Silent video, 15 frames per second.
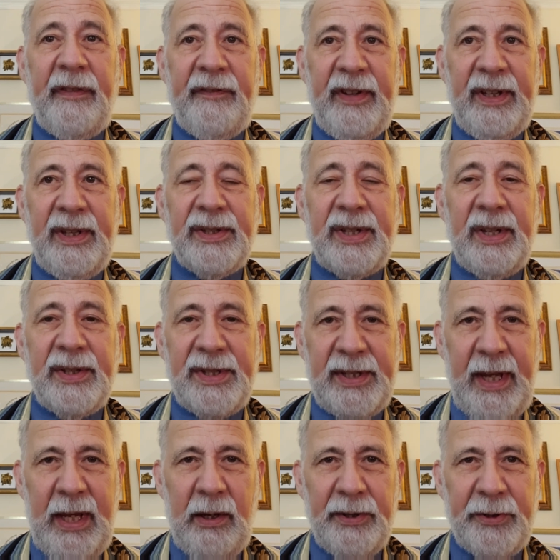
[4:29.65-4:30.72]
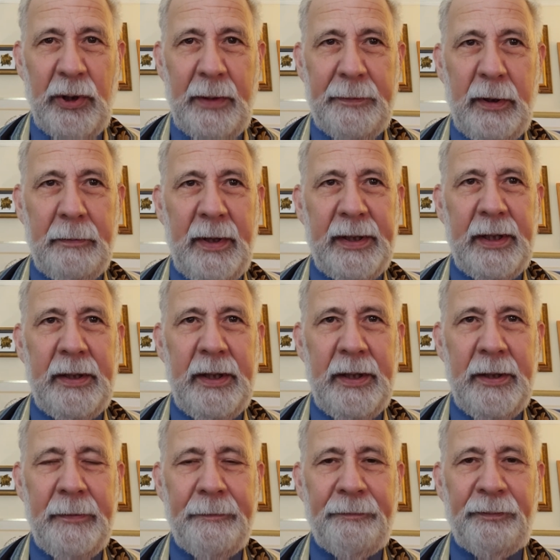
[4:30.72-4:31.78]
fins and scales are permitted,
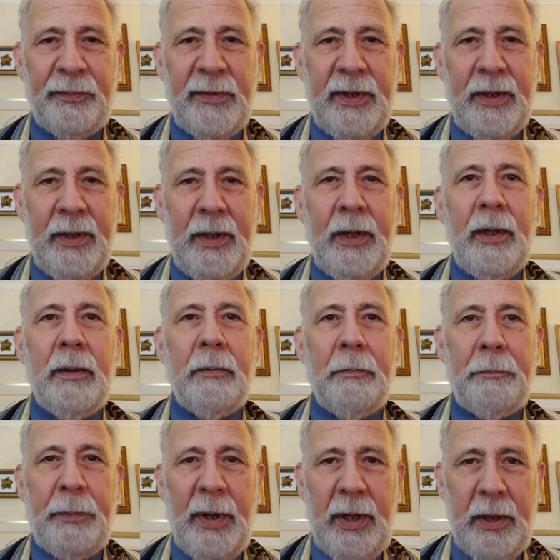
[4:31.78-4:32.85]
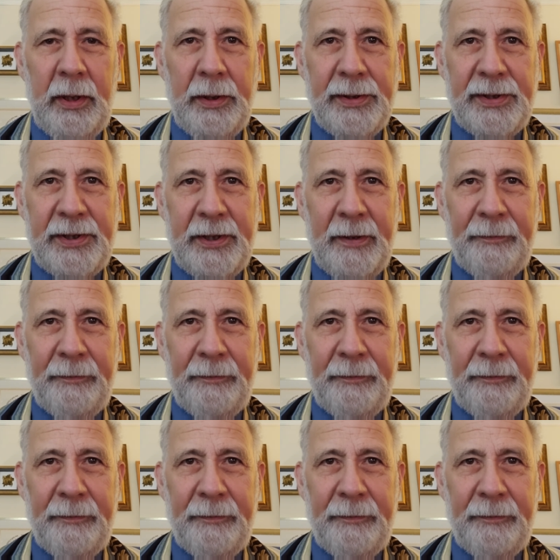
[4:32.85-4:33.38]
birds,